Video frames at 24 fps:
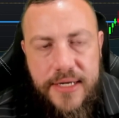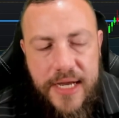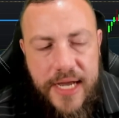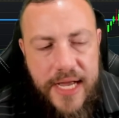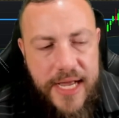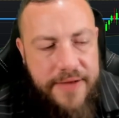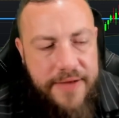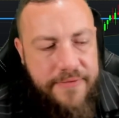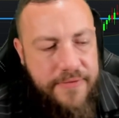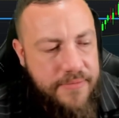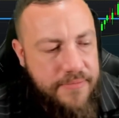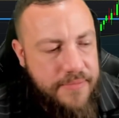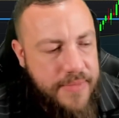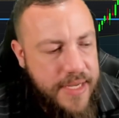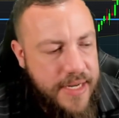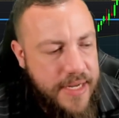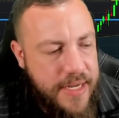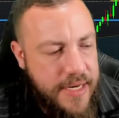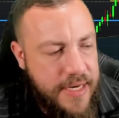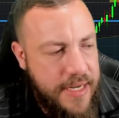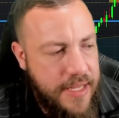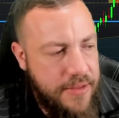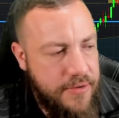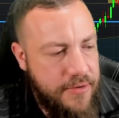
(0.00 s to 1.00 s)
I haven't met
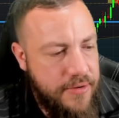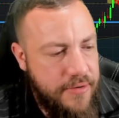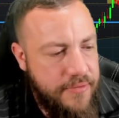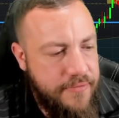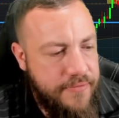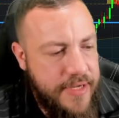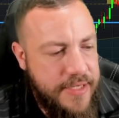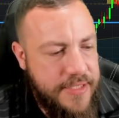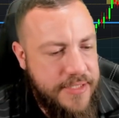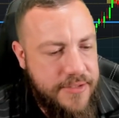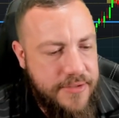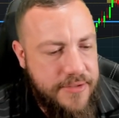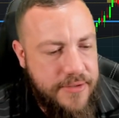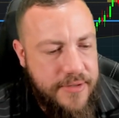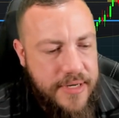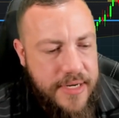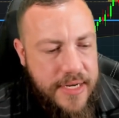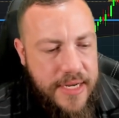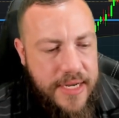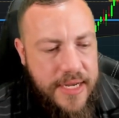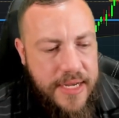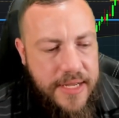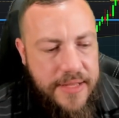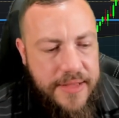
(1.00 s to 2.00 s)
another investor
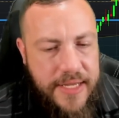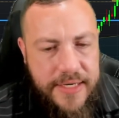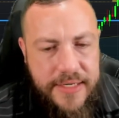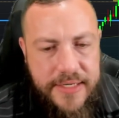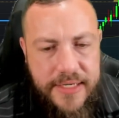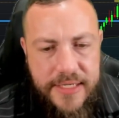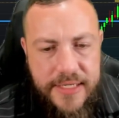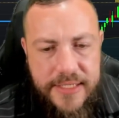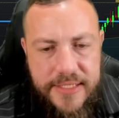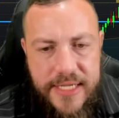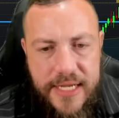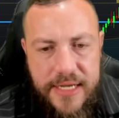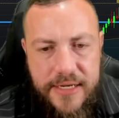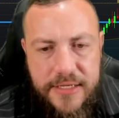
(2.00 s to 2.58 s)
that does that,